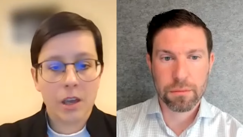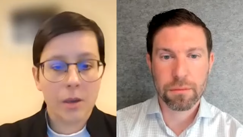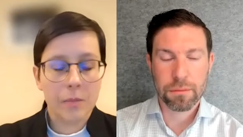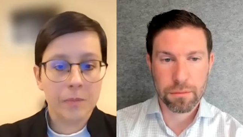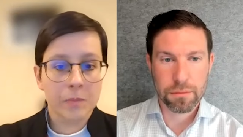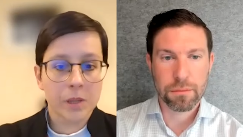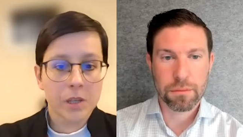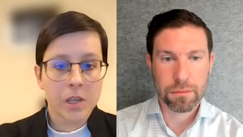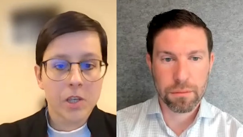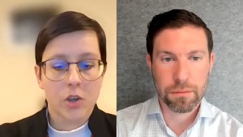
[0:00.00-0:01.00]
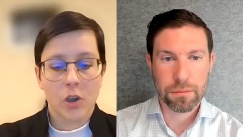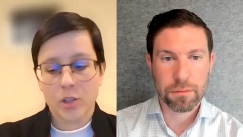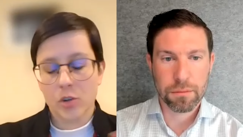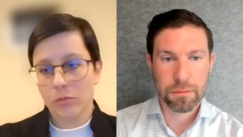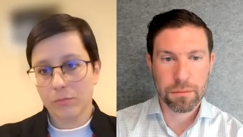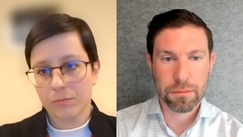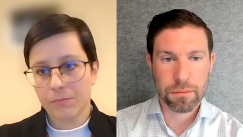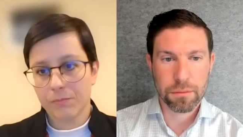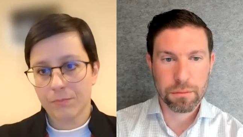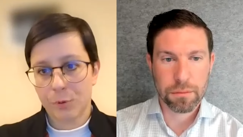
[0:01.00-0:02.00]
Speaker 1: So as you
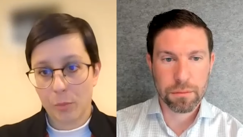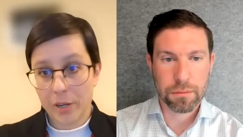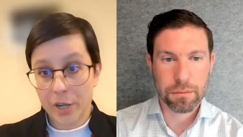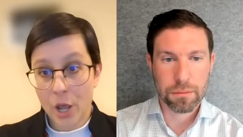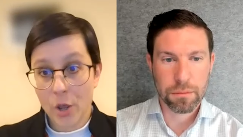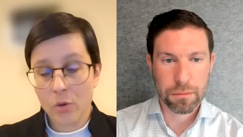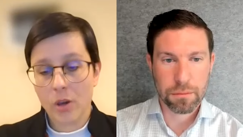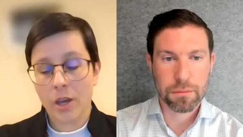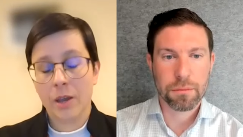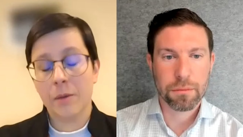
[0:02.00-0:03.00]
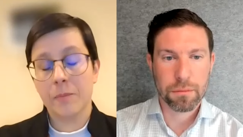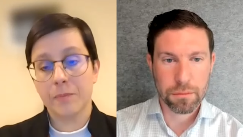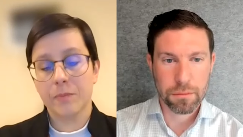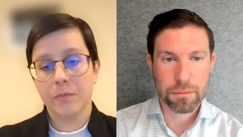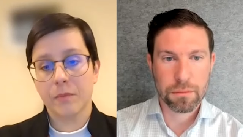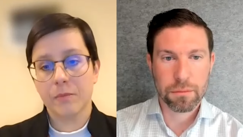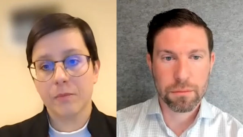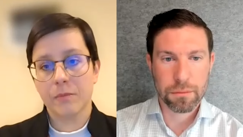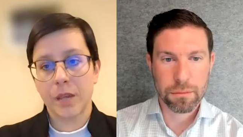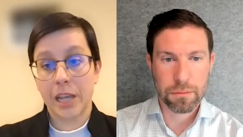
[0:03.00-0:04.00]
probably know,
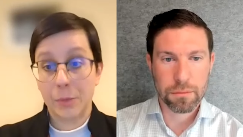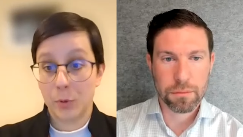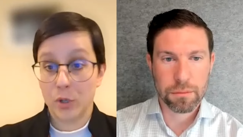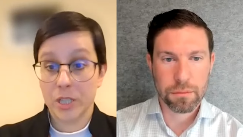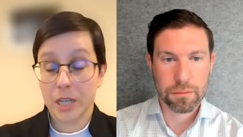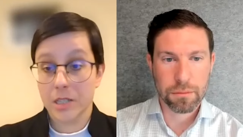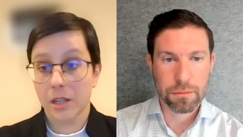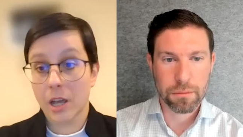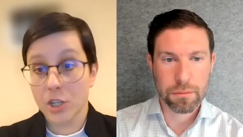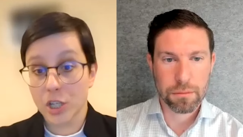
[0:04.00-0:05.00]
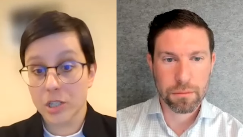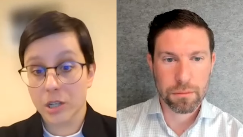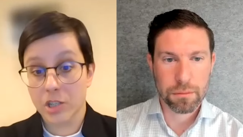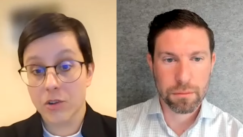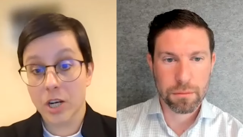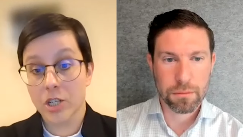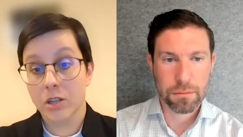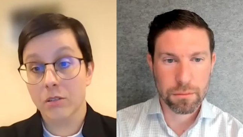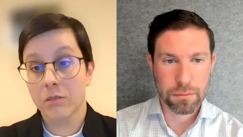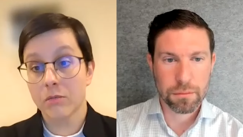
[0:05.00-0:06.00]
Hinkley Point C is the largest
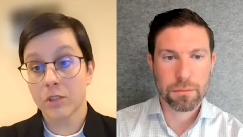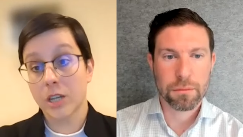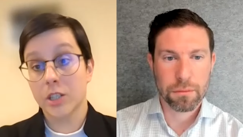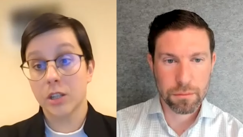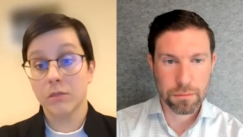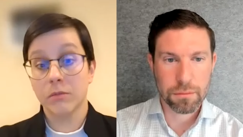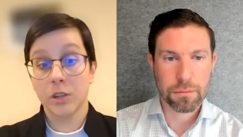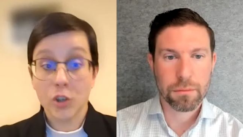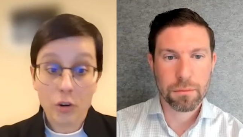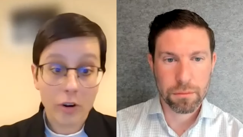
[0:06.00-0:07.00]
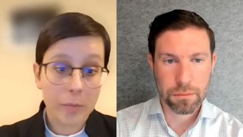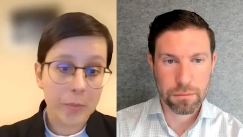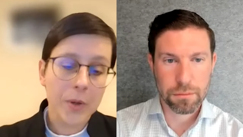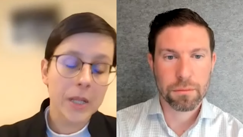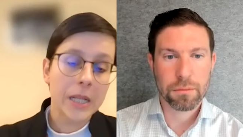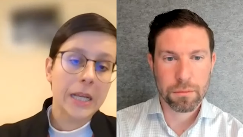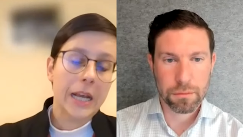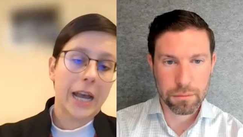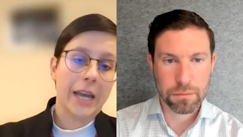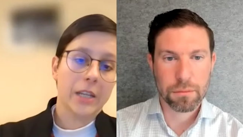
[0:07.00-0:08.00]
construction site in Europe.
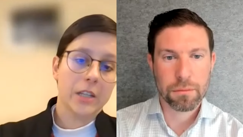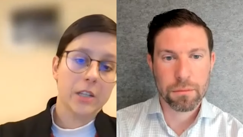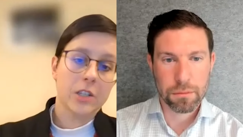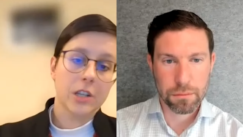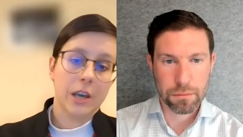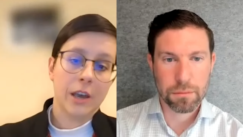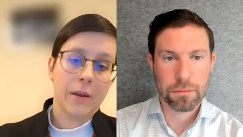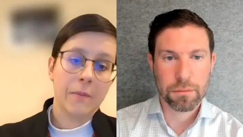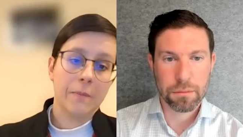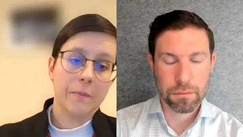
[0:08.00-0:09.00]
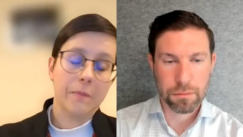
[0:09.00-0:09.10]
And I